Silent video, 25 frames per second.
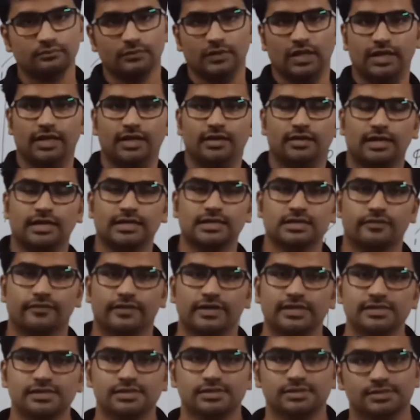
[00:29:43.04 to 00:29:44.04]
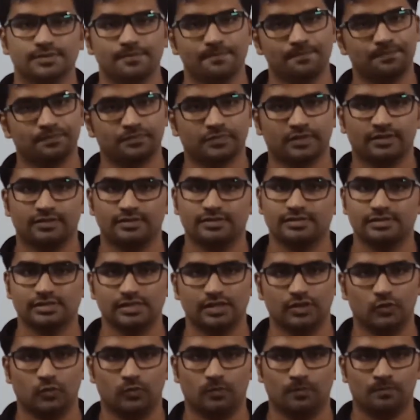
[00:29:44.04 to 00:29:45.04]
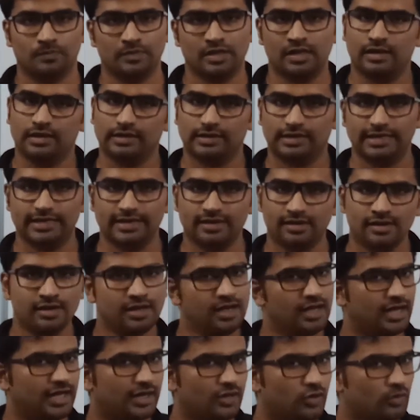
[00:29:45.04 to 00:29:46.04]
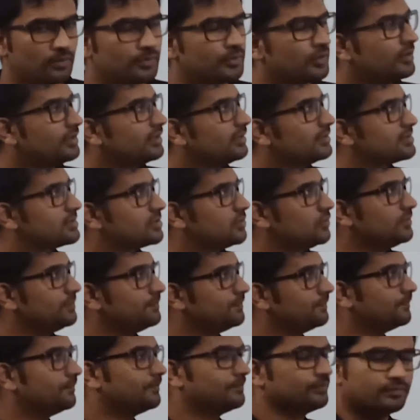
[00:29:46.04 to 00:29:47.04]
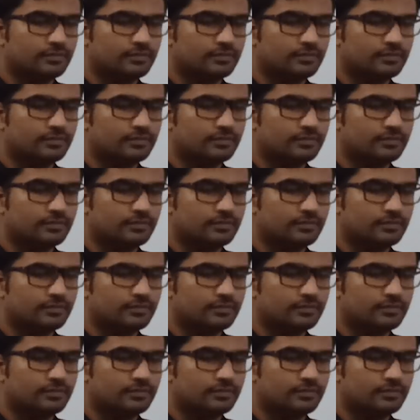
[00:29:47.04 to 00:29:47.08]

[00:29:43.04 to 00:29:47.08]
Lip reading: Heat transfer is 0. Clear? I hope you understood.